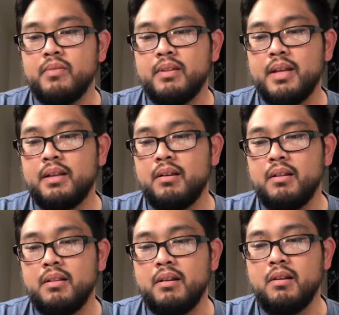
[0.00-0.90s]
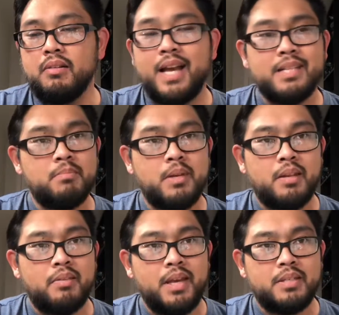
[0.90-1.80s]
like our last
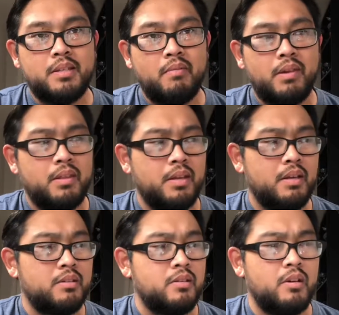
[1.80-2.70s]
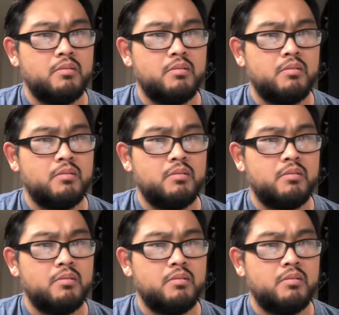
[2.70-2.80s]
minute Thanksgiving things,